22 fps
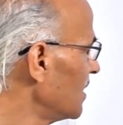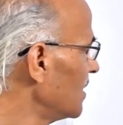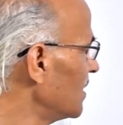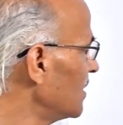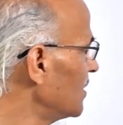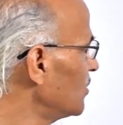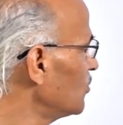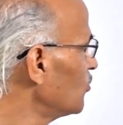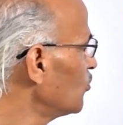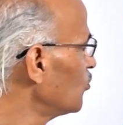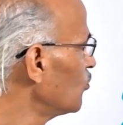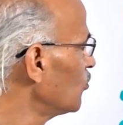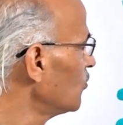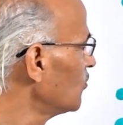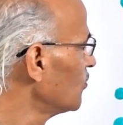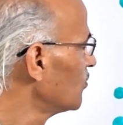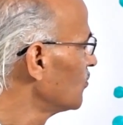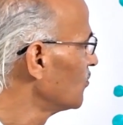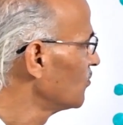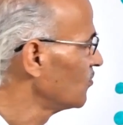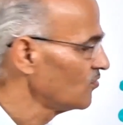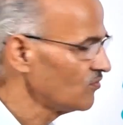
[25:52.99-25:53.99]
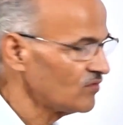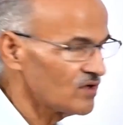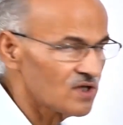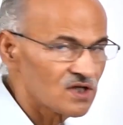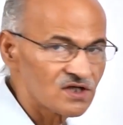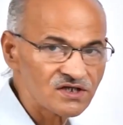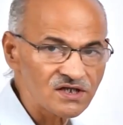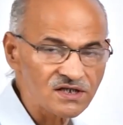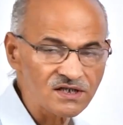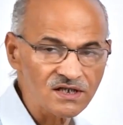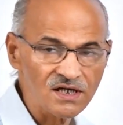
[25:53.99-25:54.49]
You
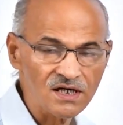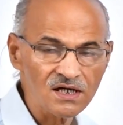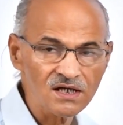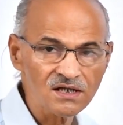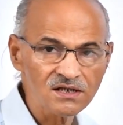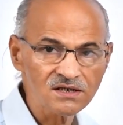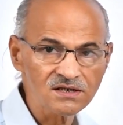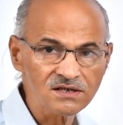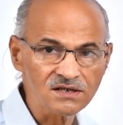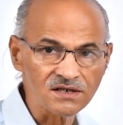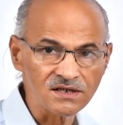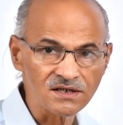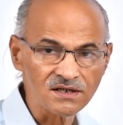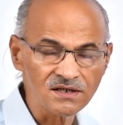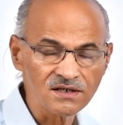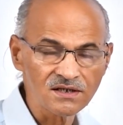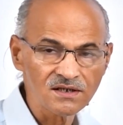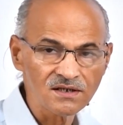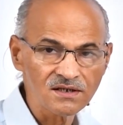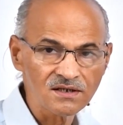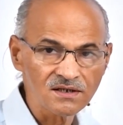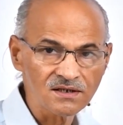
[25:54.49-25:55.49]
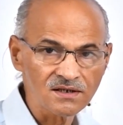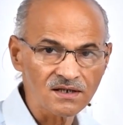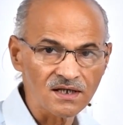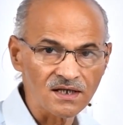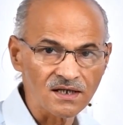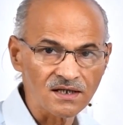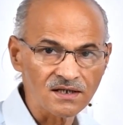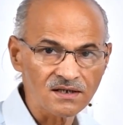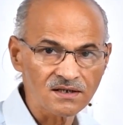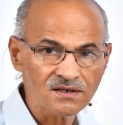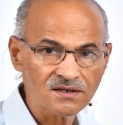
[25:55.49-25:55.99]
will generally see
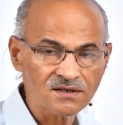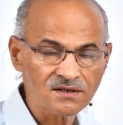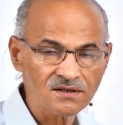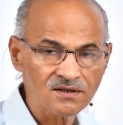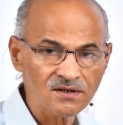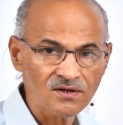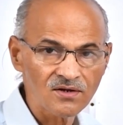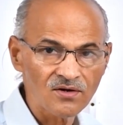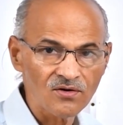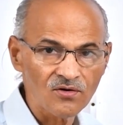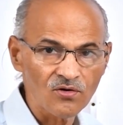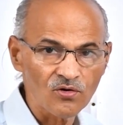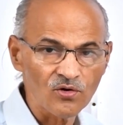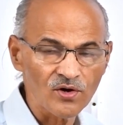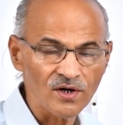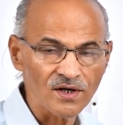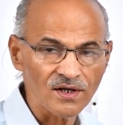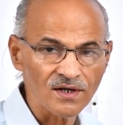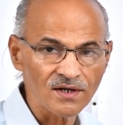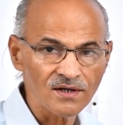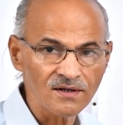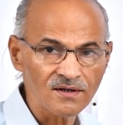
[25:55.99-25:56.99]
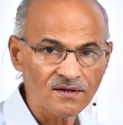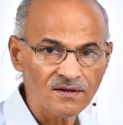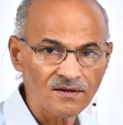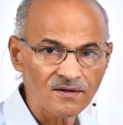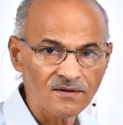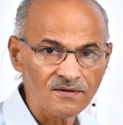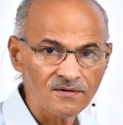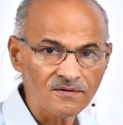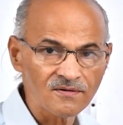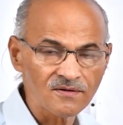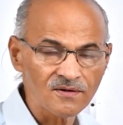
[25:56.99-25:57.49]
that when
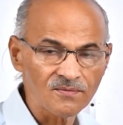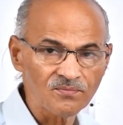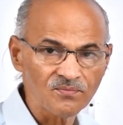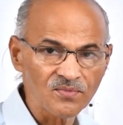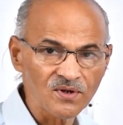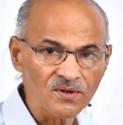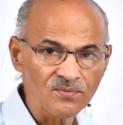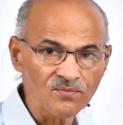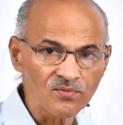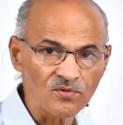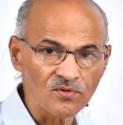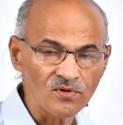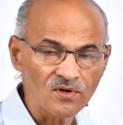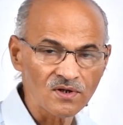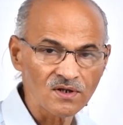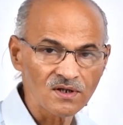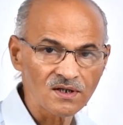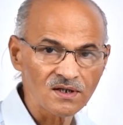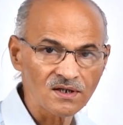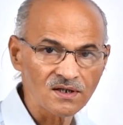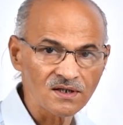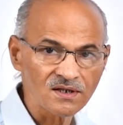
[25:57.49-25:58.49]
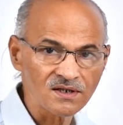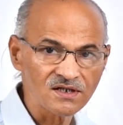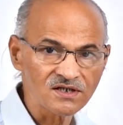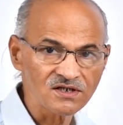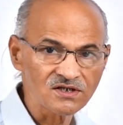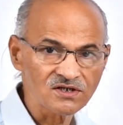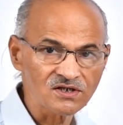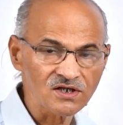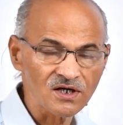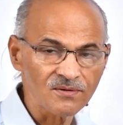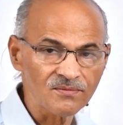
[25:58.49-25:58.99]
the people
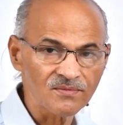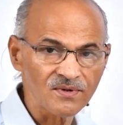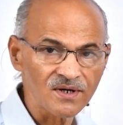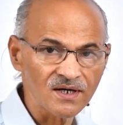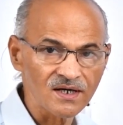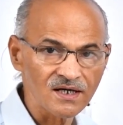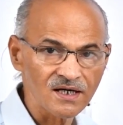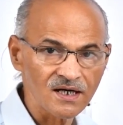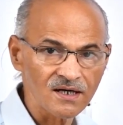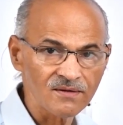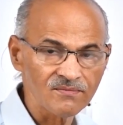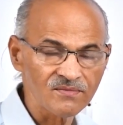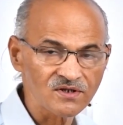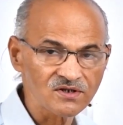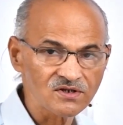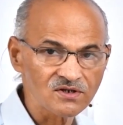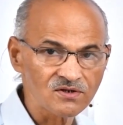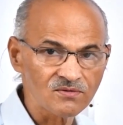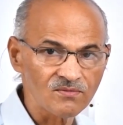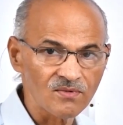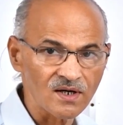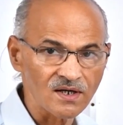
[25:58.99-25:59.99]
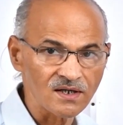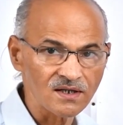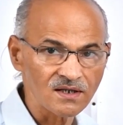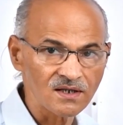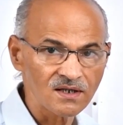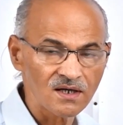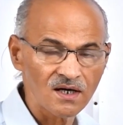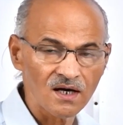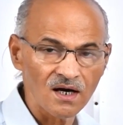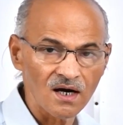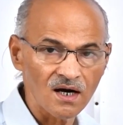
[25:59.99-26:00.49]
disturbed and damaged by
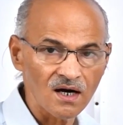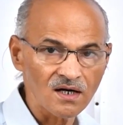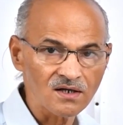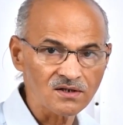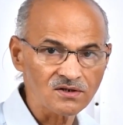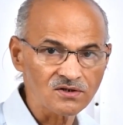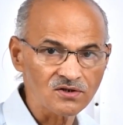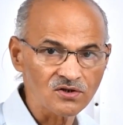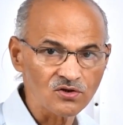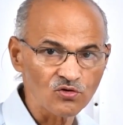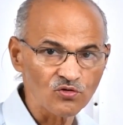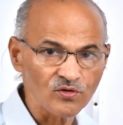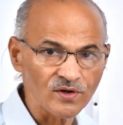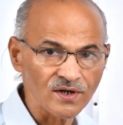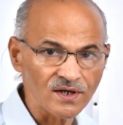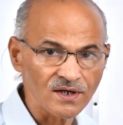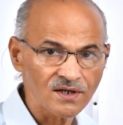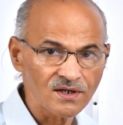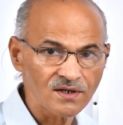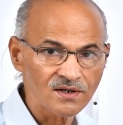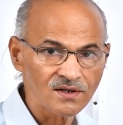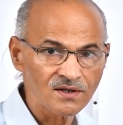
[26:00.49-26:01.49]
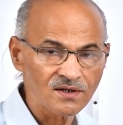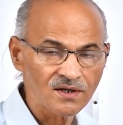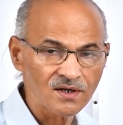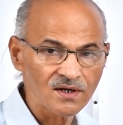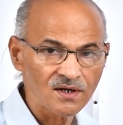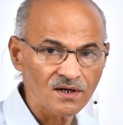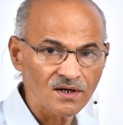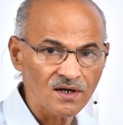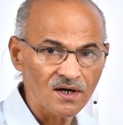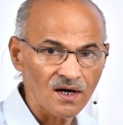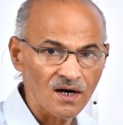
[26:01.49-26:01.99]
earthquake
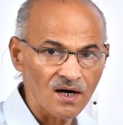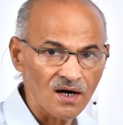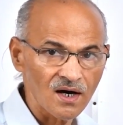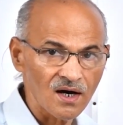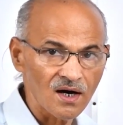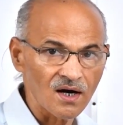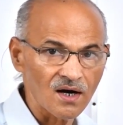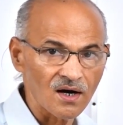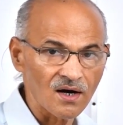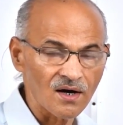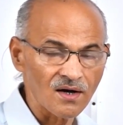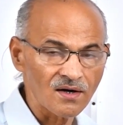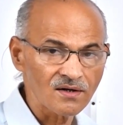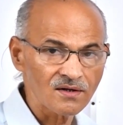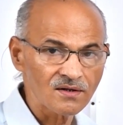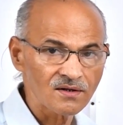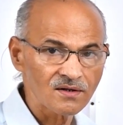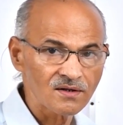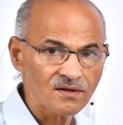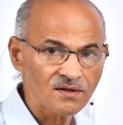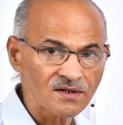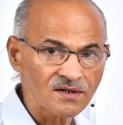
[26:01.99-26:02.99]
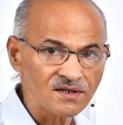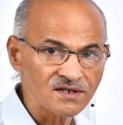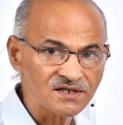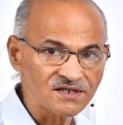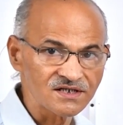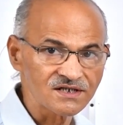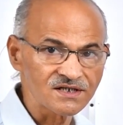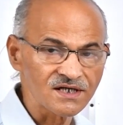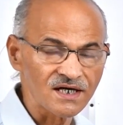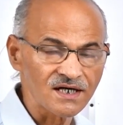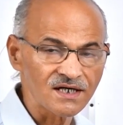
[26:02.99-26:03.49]
are
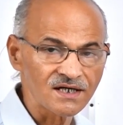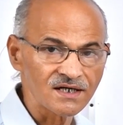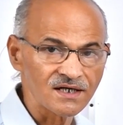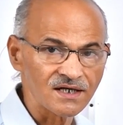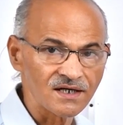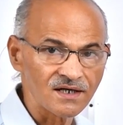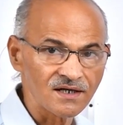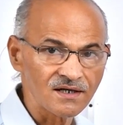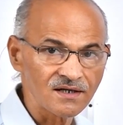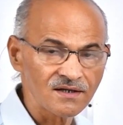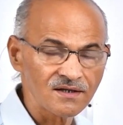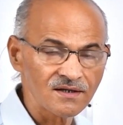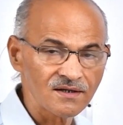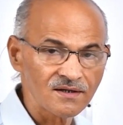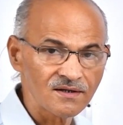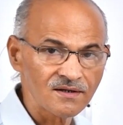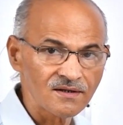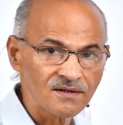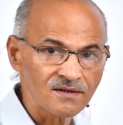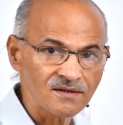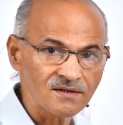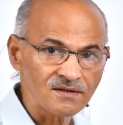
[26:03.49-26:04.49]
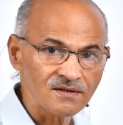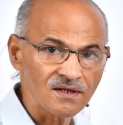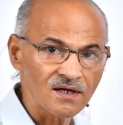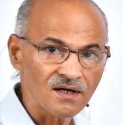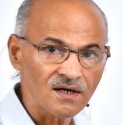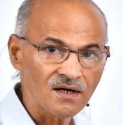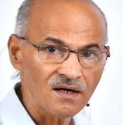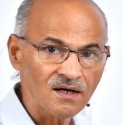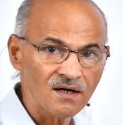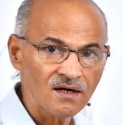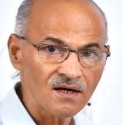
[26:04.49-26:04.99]
standing,
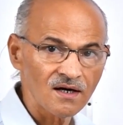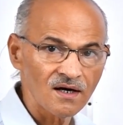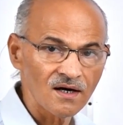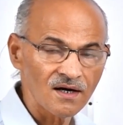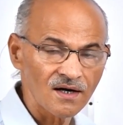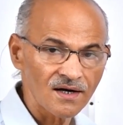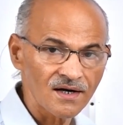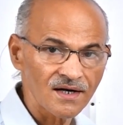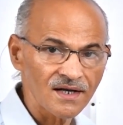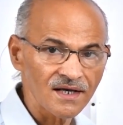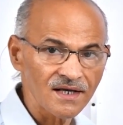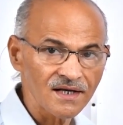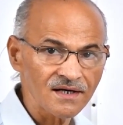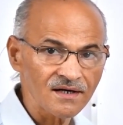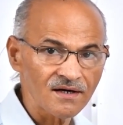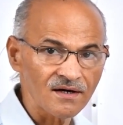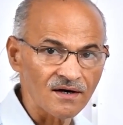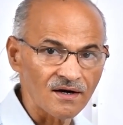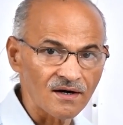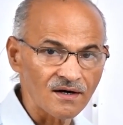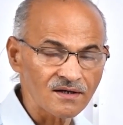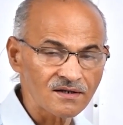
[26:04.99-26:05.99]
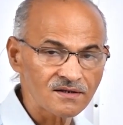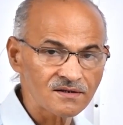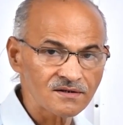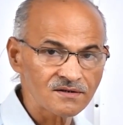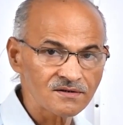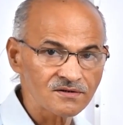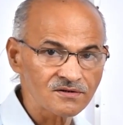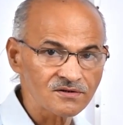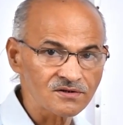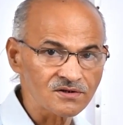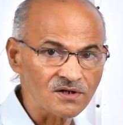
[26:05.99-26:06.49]
the rain god
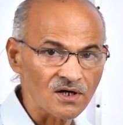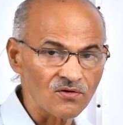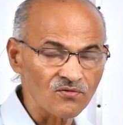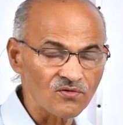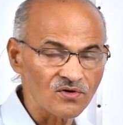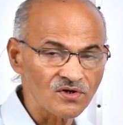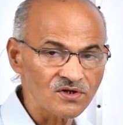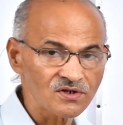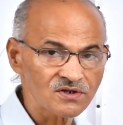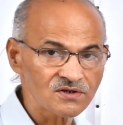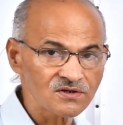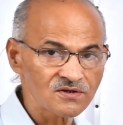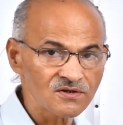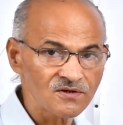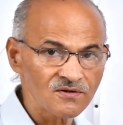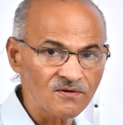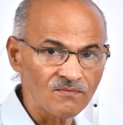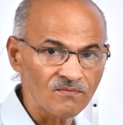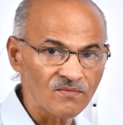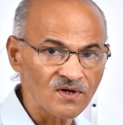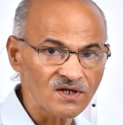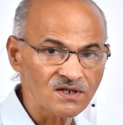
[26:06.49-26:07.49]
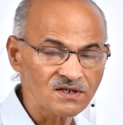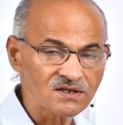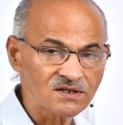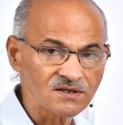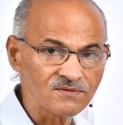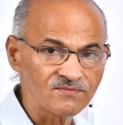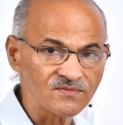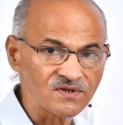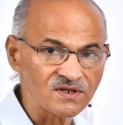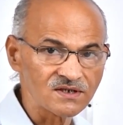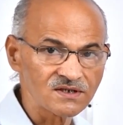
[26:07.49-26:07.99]
showers
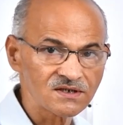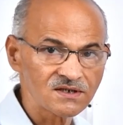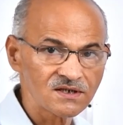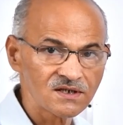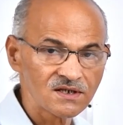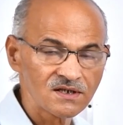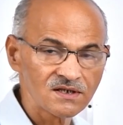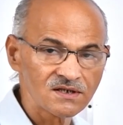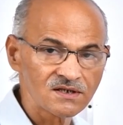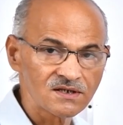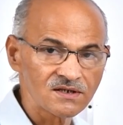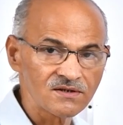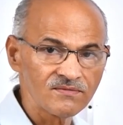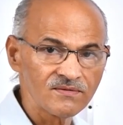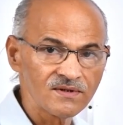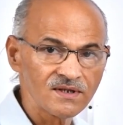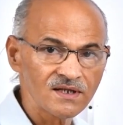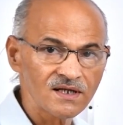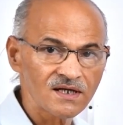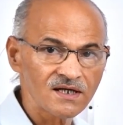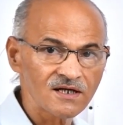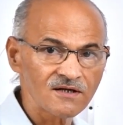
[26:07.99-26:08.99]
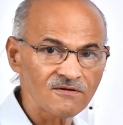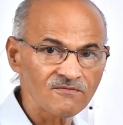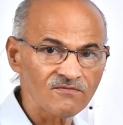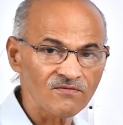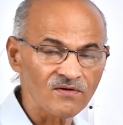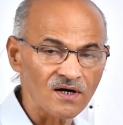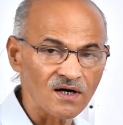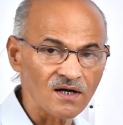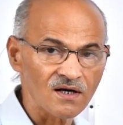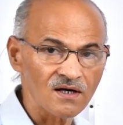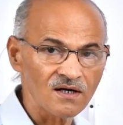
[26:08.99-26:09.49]
mercy, means severe
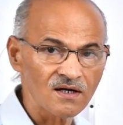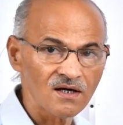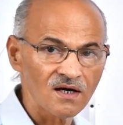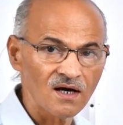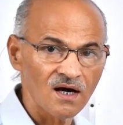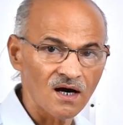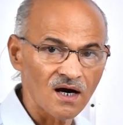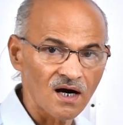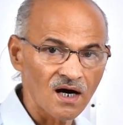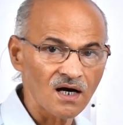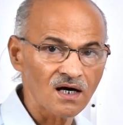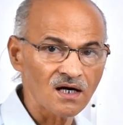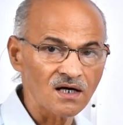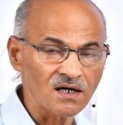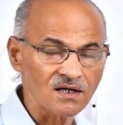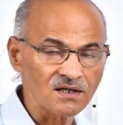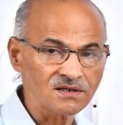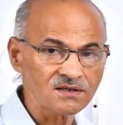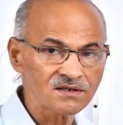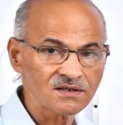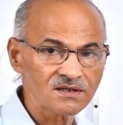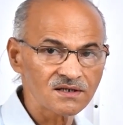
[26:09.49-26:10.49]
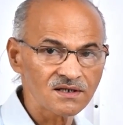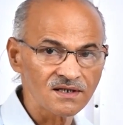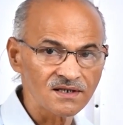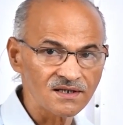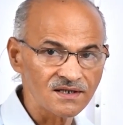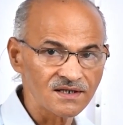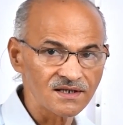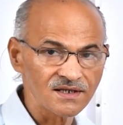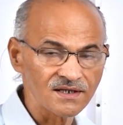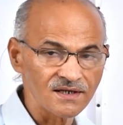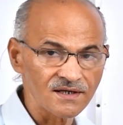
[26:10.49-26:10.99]
rainfall occurs
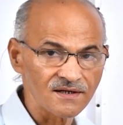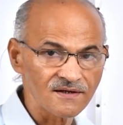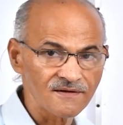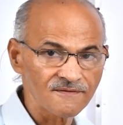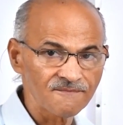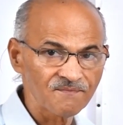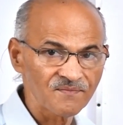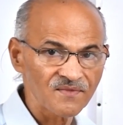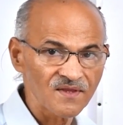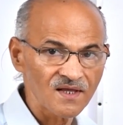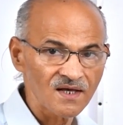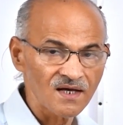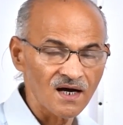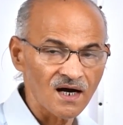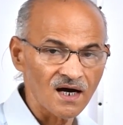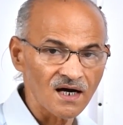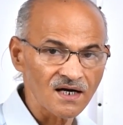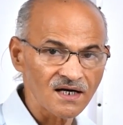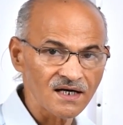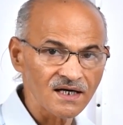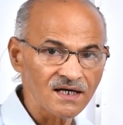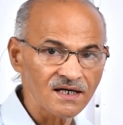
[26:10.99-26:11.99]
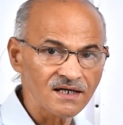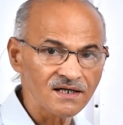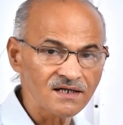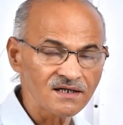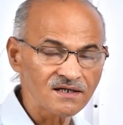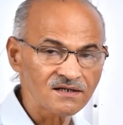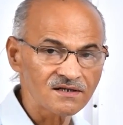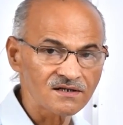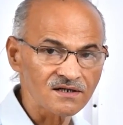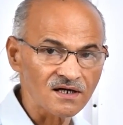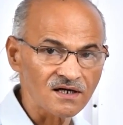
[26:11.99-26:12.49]
there,
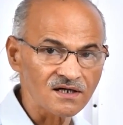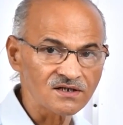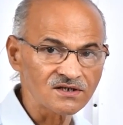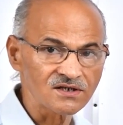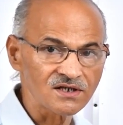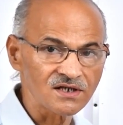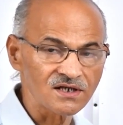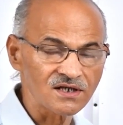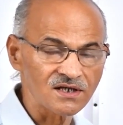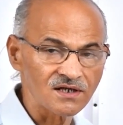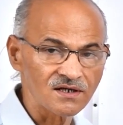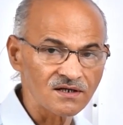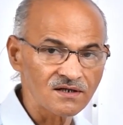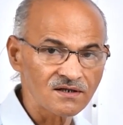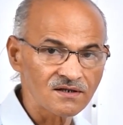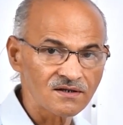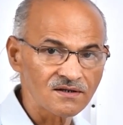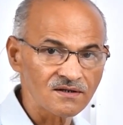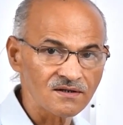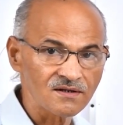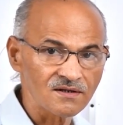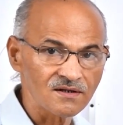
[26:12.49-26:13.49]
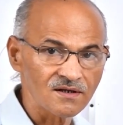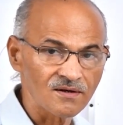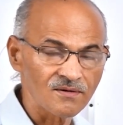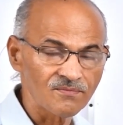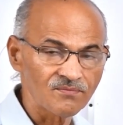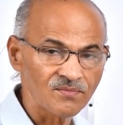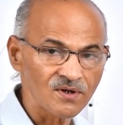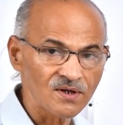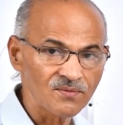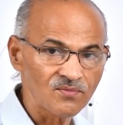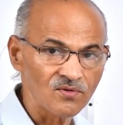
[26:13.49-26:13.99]
again torturing the
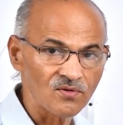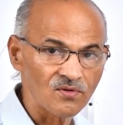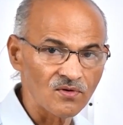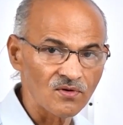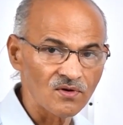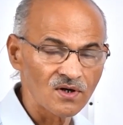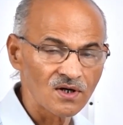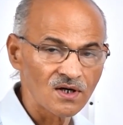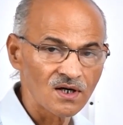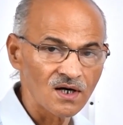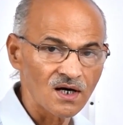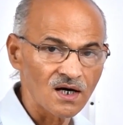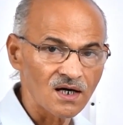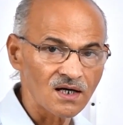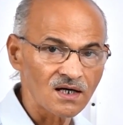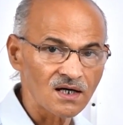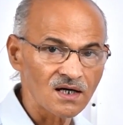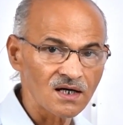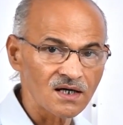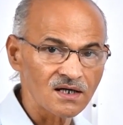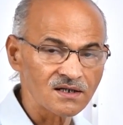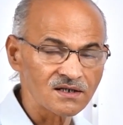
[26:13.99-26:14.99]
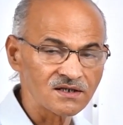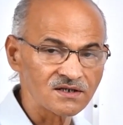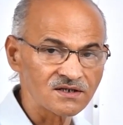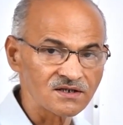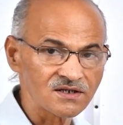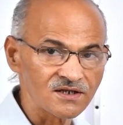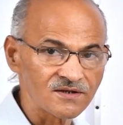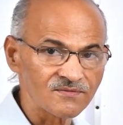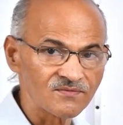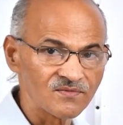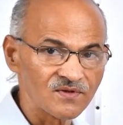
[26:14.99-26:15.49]
people and
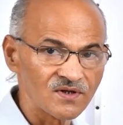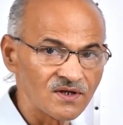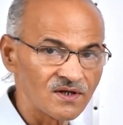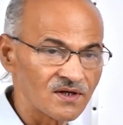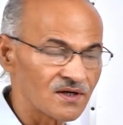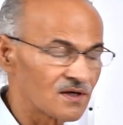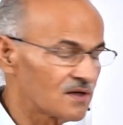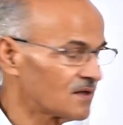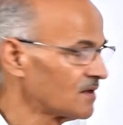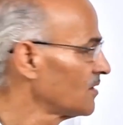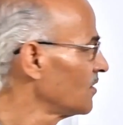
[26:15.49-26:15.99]
landscape there.